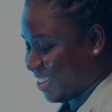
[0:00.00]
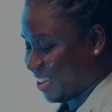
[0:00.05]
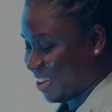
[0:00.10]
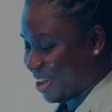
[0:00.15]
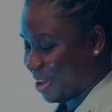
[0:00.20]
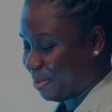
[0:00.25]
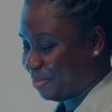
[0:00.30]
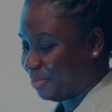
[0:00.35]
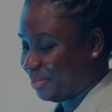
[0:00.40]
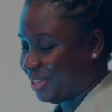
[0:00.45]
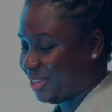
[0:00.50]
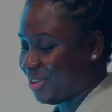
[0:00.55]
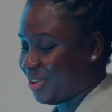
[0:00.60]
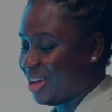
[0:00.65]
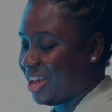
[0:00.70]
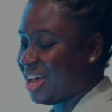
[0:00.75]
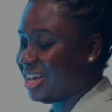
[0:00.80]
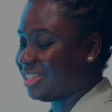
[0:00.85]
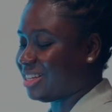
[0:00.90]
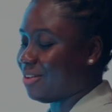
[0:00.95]
Okay,
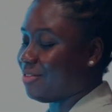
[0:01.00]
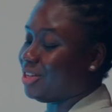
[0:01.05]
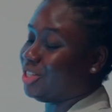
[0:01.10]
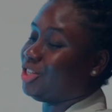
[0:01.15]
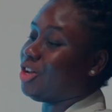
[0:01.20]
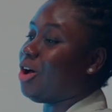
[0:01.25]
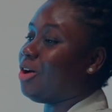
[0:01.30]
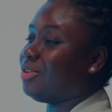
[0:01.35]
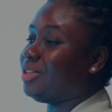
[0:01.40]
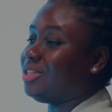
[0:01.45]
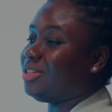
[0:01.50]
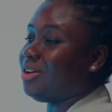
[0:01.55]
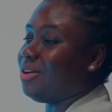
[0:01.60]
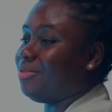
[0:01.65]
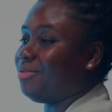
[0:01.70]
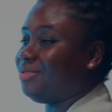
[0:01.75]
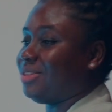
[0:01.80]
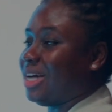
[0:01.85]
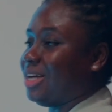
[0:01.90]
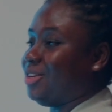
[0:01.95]
so here are the results
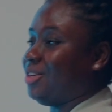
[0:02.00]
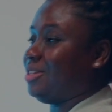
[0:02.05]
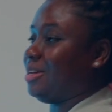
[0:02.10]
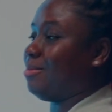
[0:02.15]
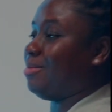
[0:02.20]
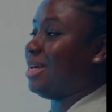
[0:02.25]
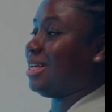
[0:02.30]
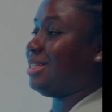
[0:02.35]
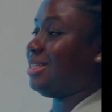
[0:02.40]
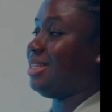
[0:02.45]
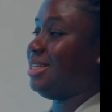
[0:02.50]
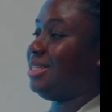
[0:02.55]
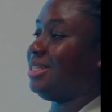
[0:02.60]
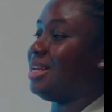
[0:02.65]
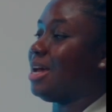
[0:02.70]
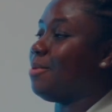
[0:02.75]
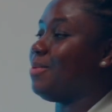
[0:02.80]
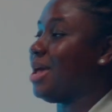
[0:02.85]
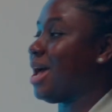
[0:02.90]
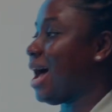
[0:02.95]
of titrated
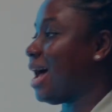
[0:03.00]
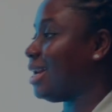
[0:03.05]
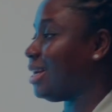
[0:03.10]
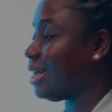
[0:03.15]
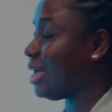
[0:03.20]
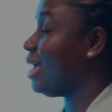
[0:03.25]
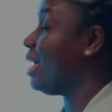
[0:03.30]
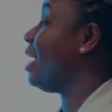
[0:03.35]
acidity that we have.